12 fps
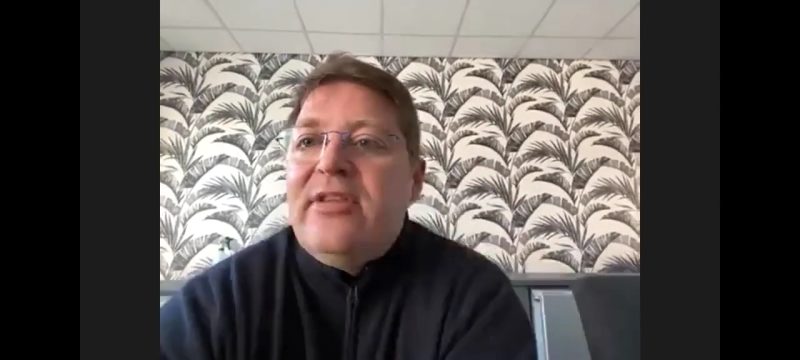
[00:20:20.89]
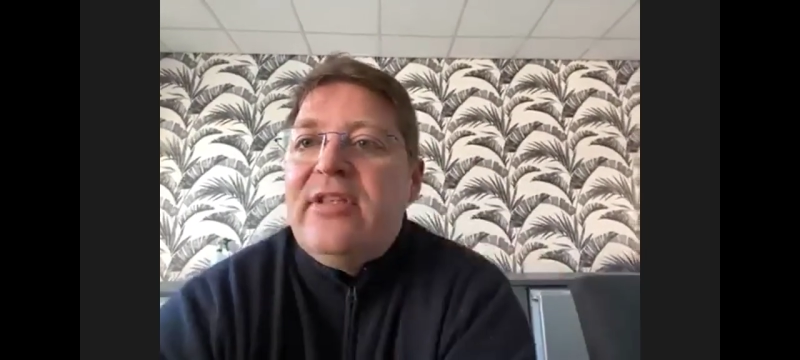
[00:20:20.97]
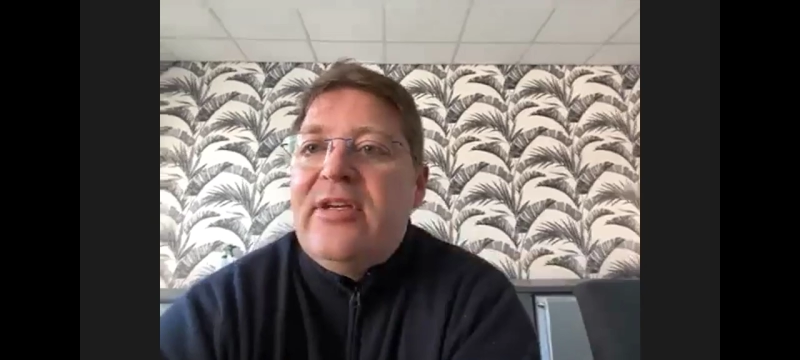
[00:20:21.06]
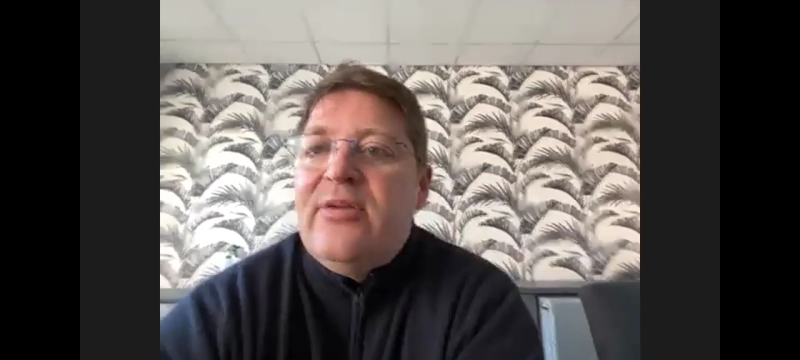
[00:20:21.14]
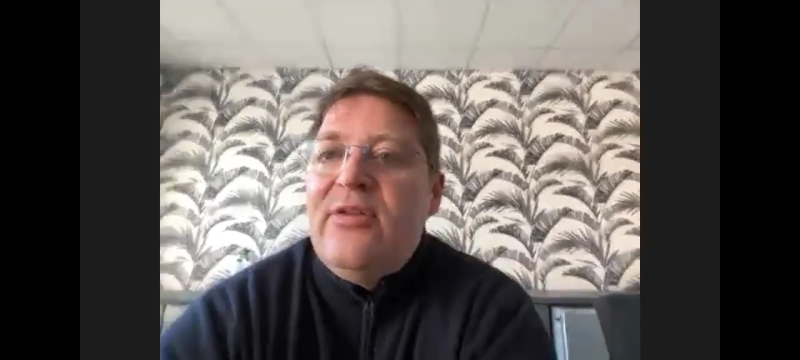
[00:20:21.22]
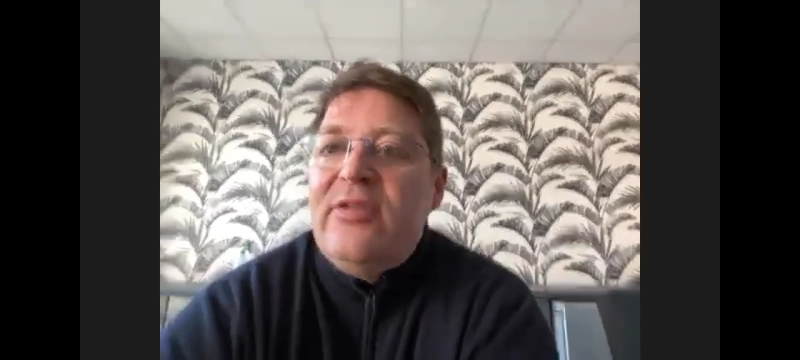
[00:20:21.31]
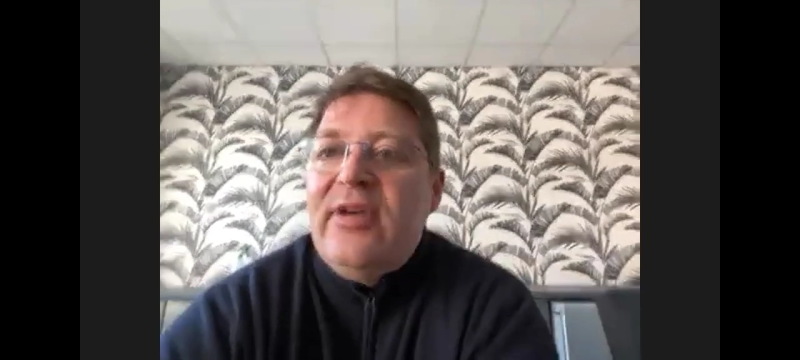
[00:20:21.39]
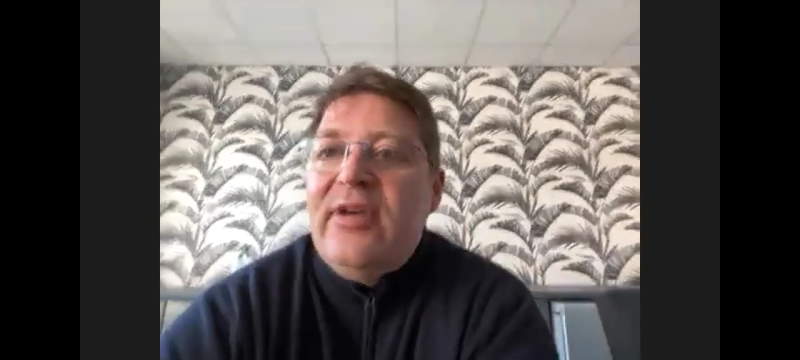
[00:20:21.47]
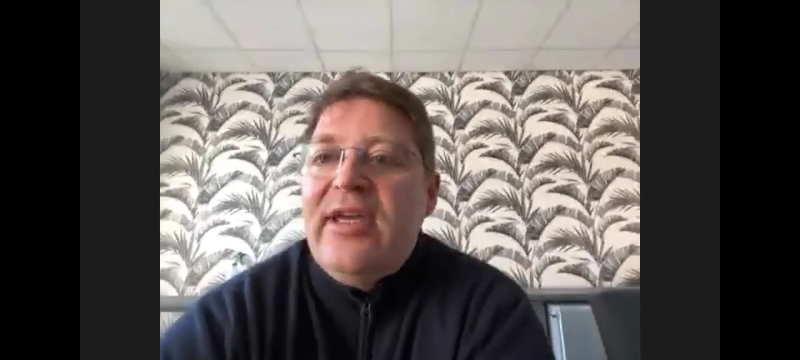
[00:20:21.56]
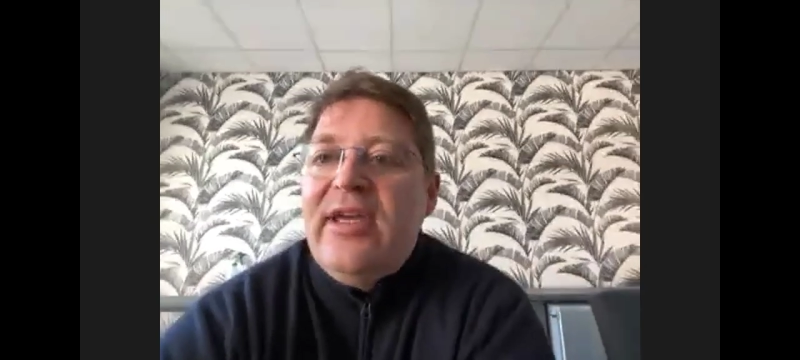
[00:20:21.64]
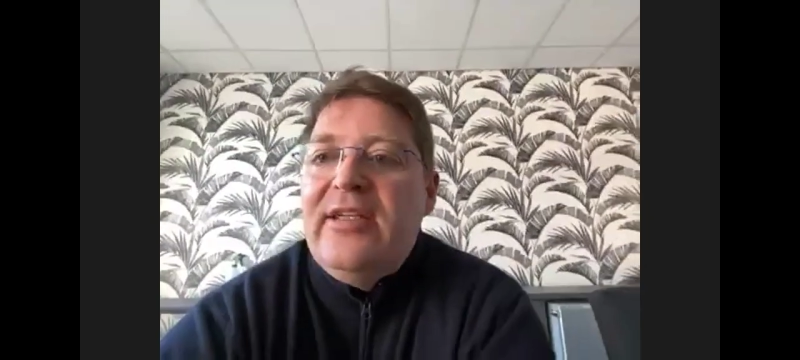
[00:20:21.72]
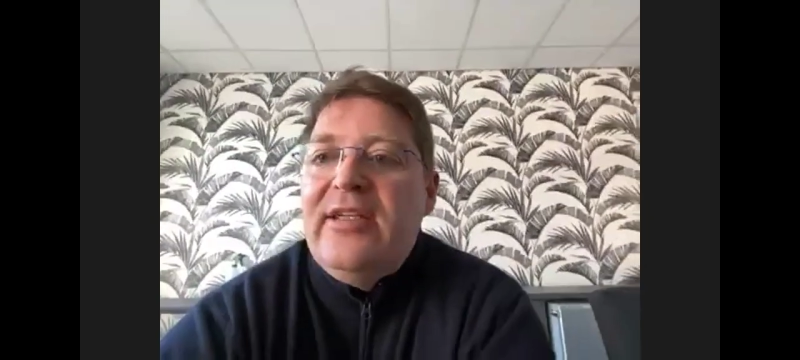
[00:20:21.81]
my
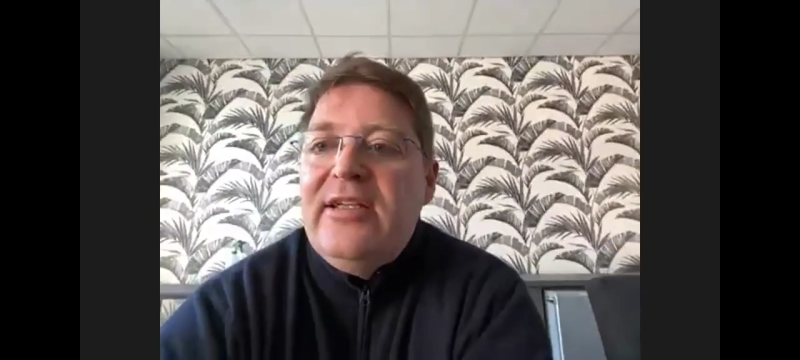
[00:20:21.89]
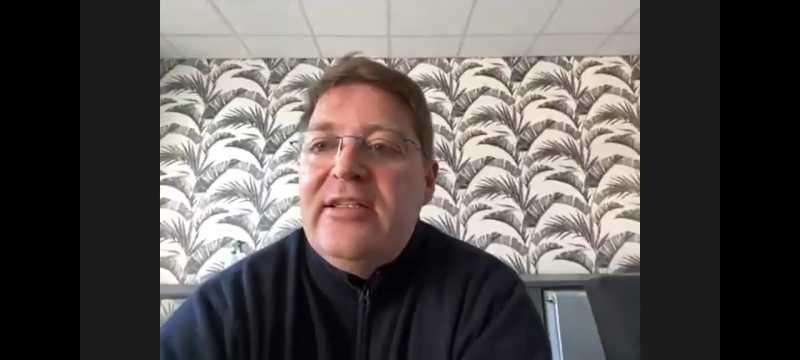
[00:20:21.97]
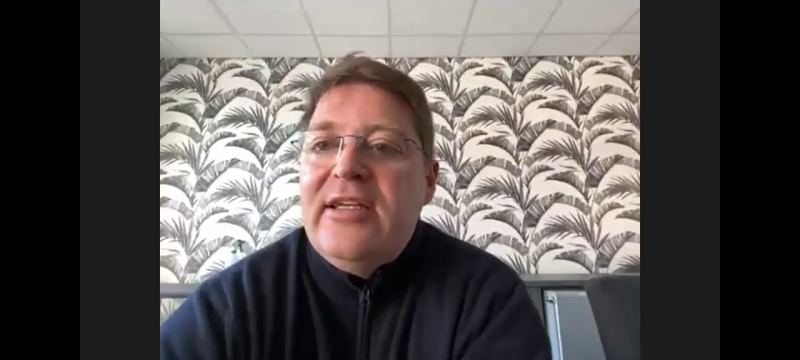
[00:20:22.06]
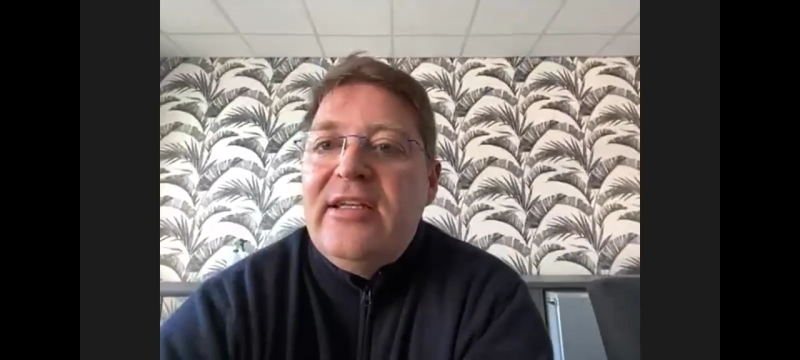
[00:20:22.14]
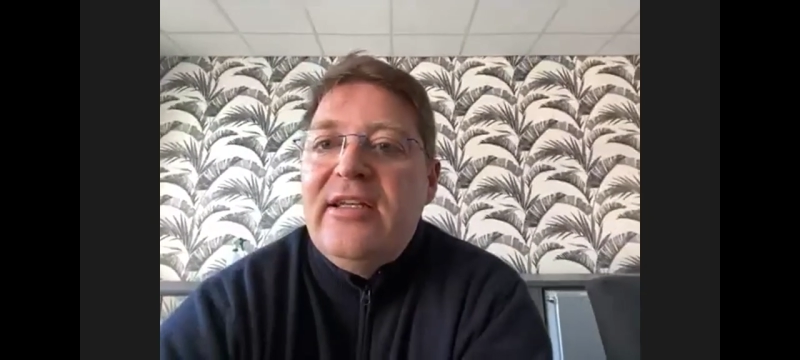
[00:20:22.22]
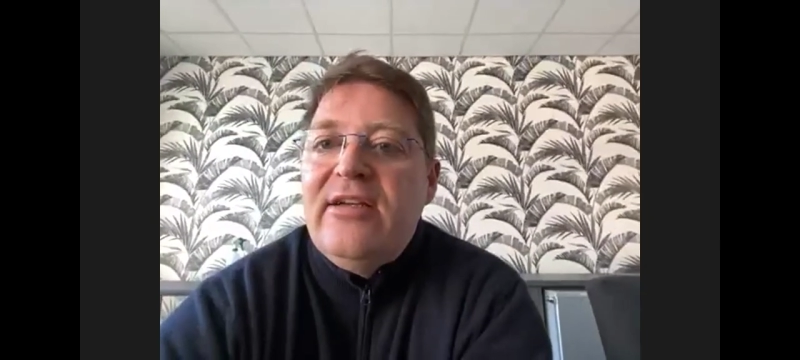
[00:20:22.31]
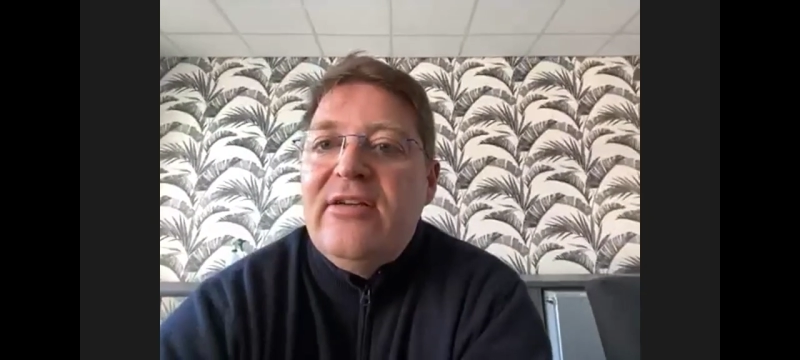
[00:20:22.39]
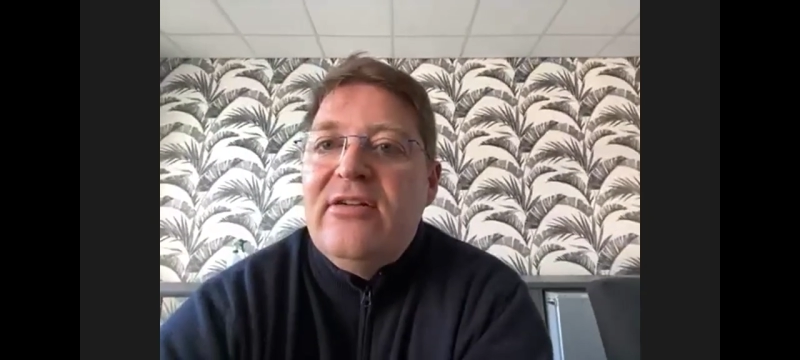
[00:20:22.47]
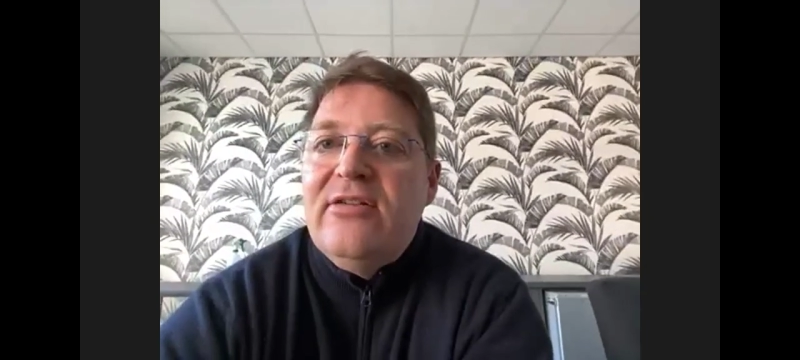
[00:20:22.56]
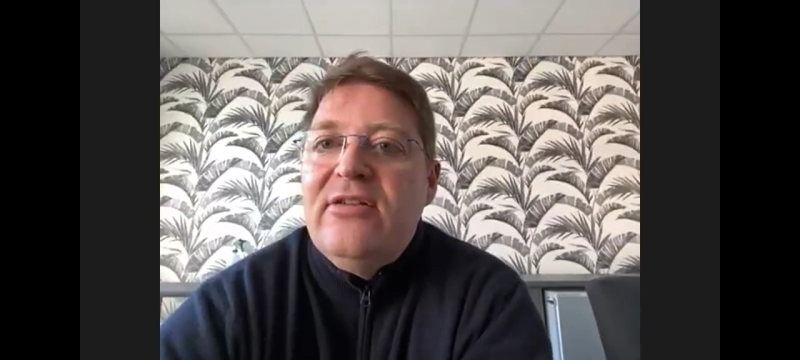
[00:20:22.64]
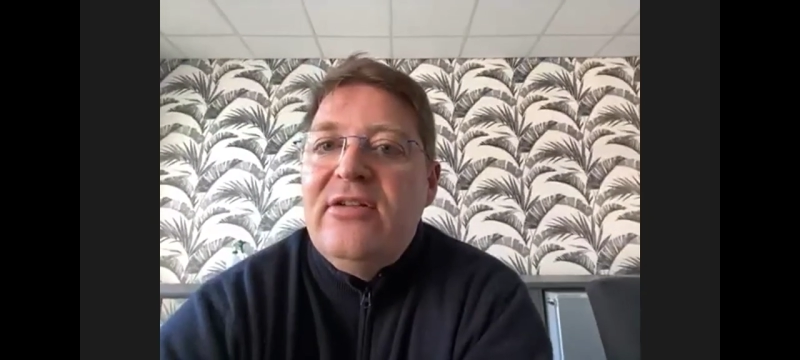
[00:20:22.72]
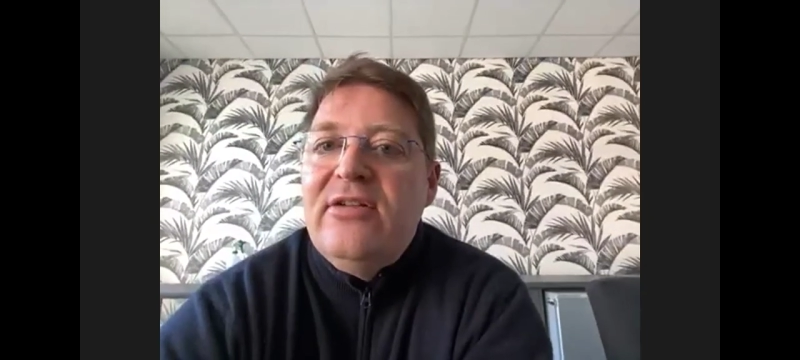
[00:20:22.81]
hectically technical
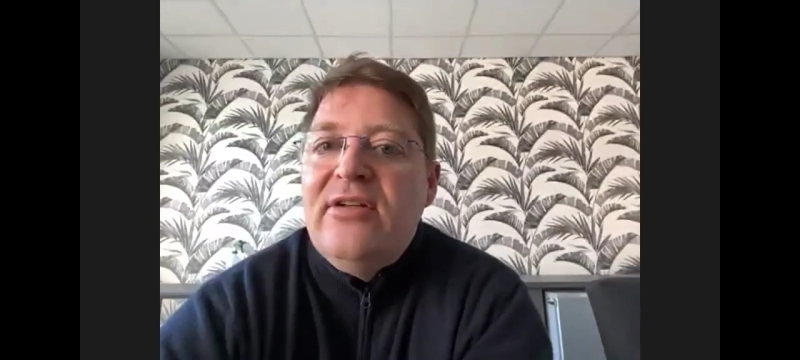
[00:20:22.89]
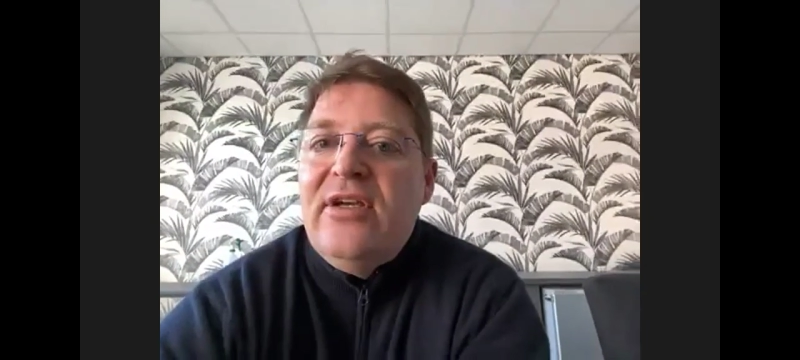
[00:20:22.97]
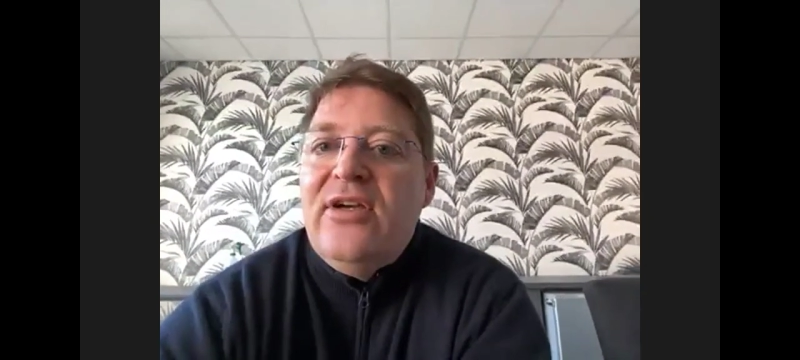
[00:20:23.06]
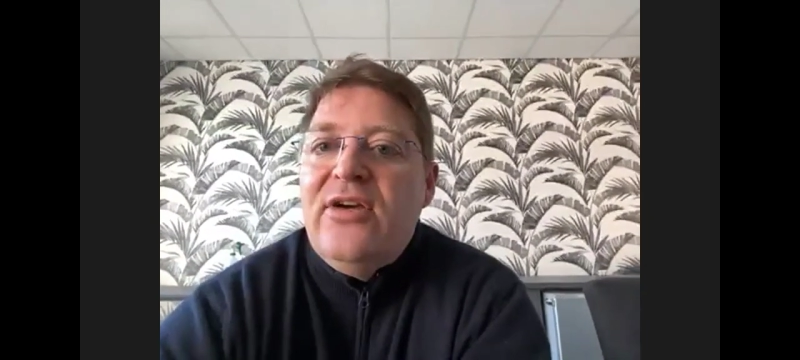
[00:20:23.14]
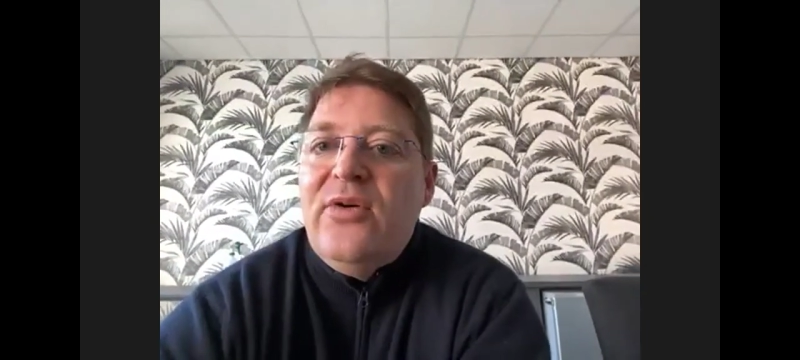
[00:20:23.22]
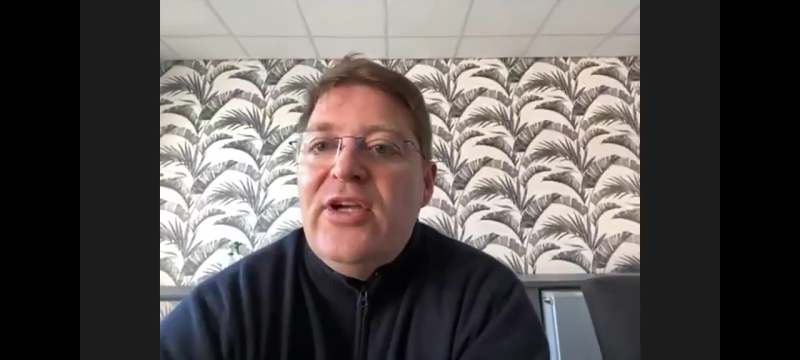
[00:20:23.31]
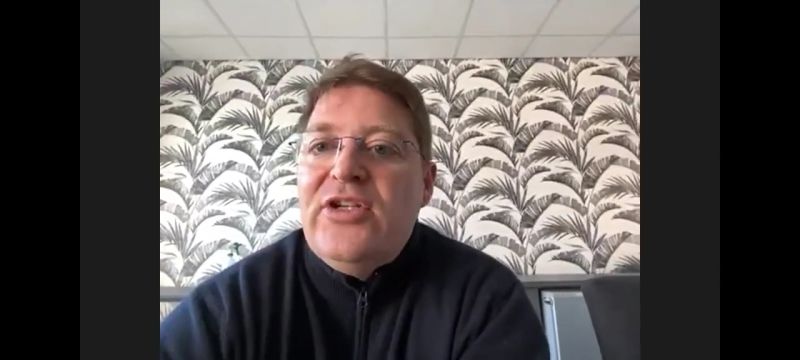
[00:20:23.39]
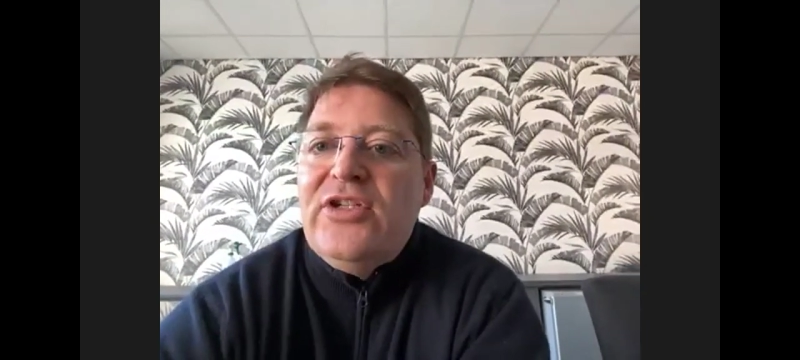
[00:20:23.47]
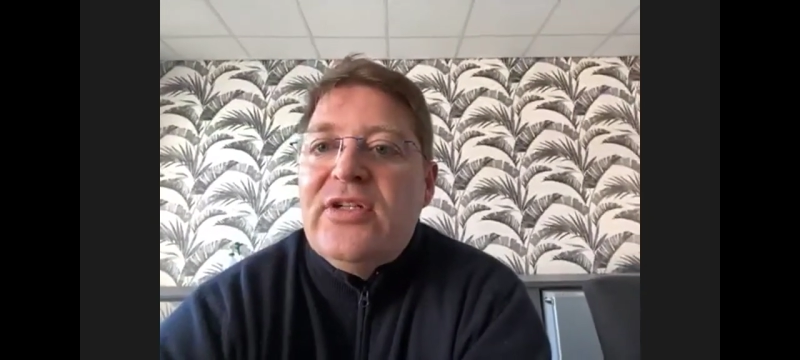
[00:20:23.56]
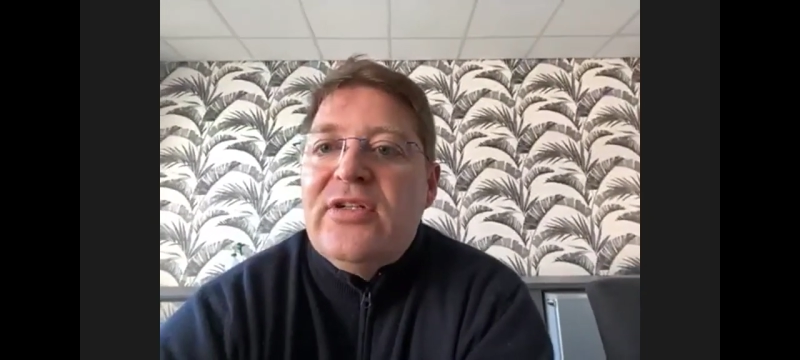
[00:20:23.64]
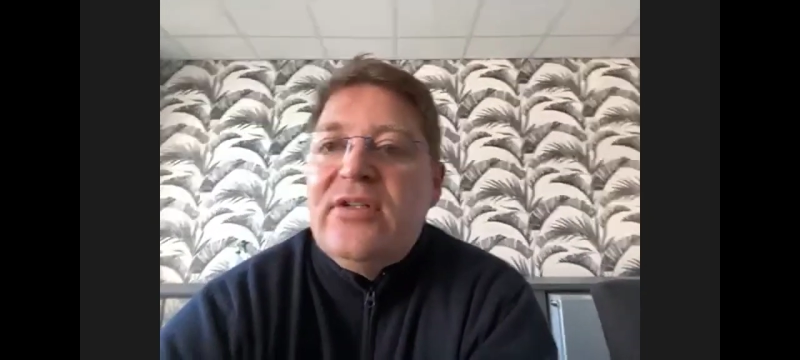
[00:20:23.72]
question?